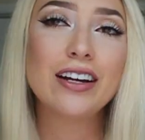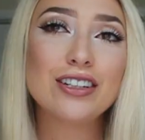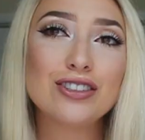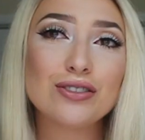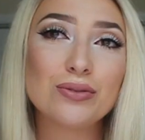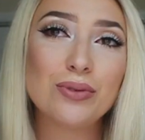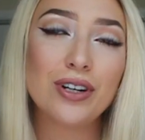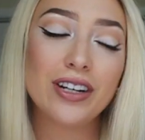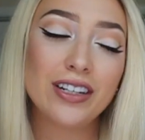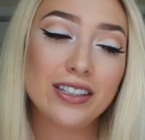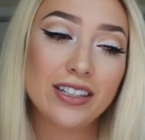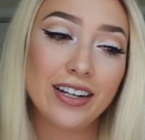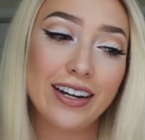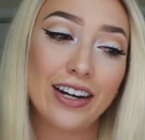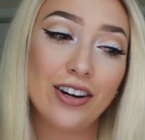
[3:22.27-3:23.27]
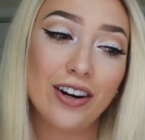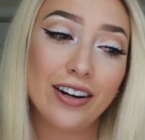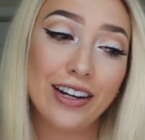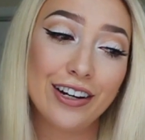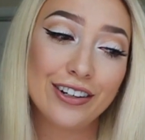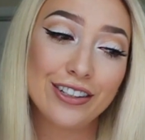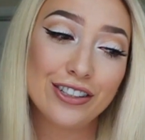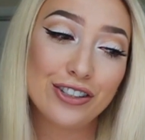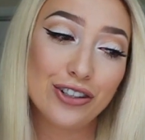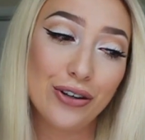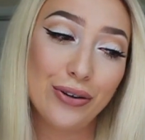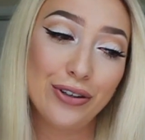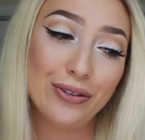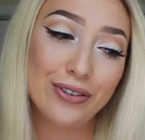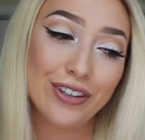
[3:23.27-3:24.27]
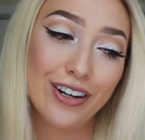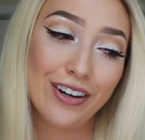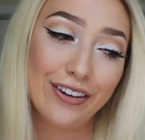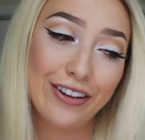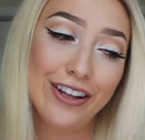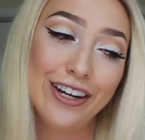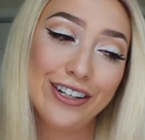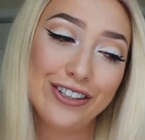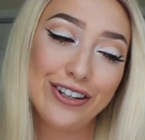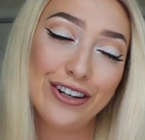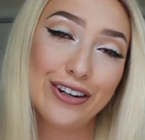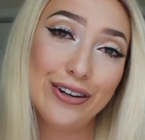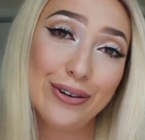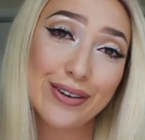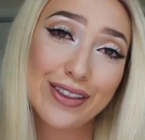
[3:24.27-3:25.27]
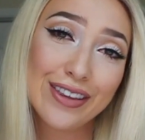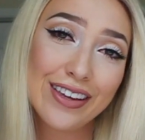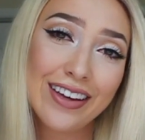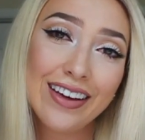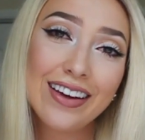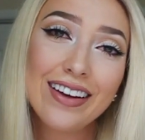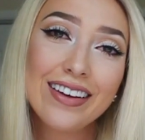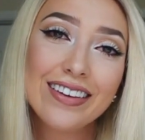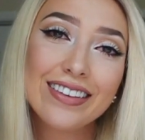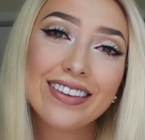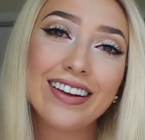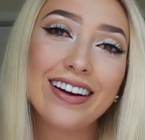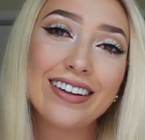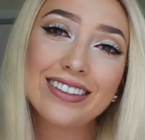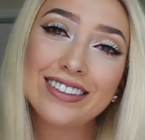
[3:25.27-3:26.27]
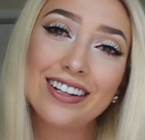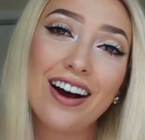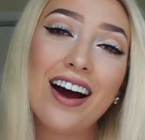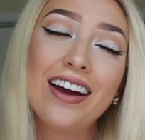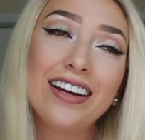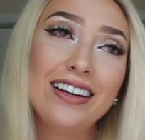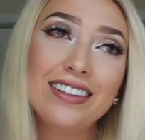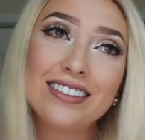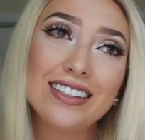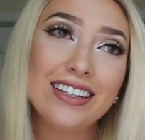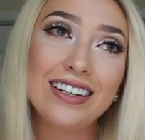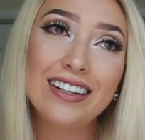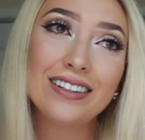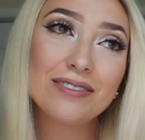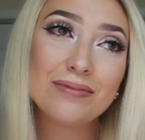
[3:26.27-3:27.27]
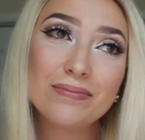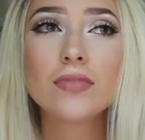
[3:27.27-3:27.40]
I just wanted to get on here and show you the ugly truth, that it's not easy,